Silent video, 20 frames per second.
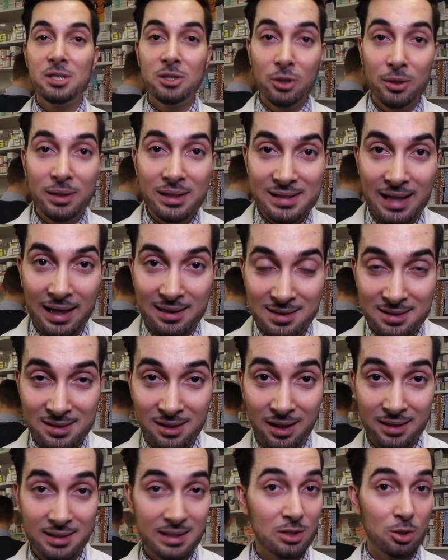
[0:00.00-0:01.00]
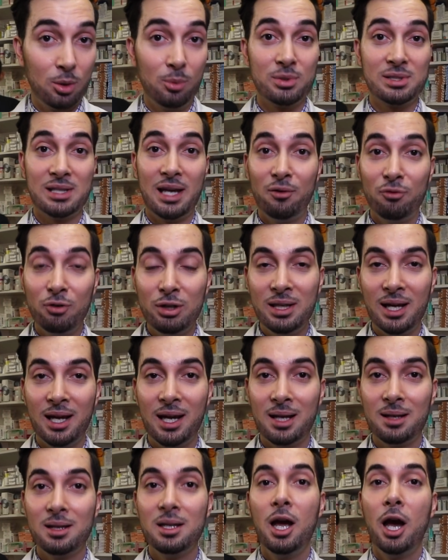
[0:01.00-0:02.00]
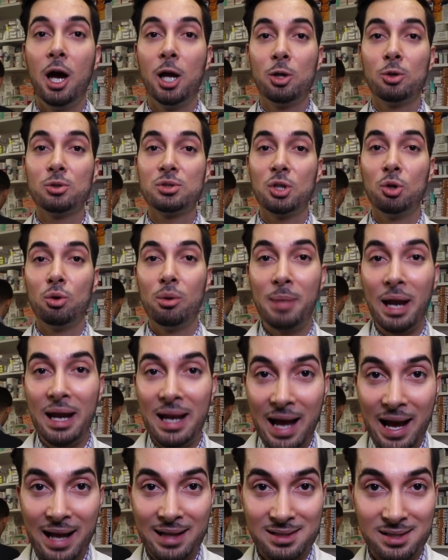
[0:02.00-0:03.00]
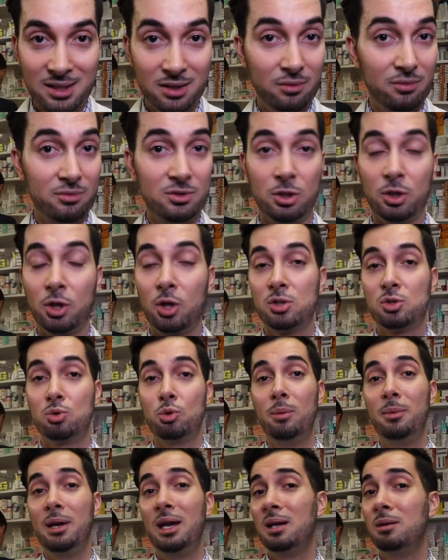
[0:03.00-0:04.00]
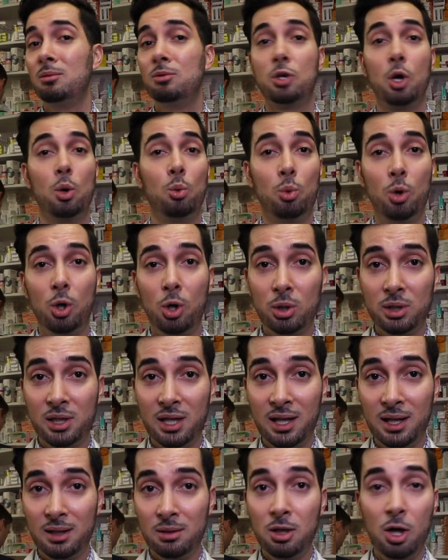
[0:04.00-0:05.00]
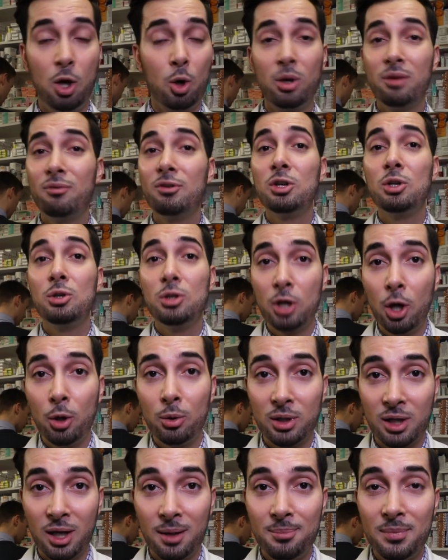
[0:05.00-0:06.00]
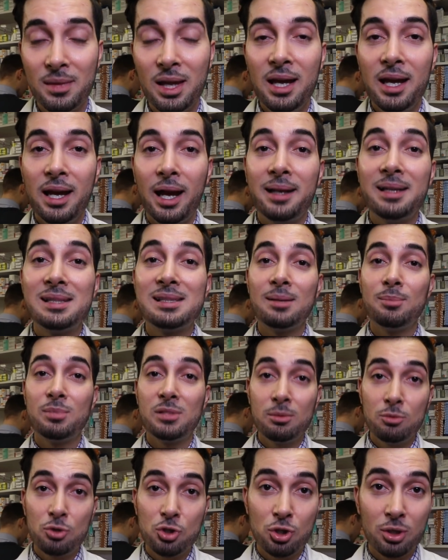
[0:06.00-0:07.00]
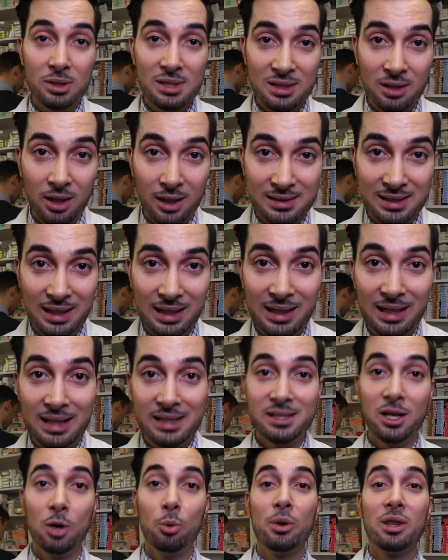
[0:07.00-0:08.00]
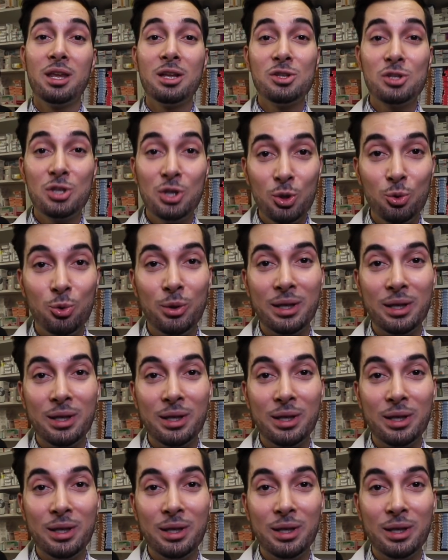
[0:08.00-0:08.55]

to do these exercises almost every day and also remain active. So go swimming, go walking, walking, or even do yoga, Any symptoms should start to ease within two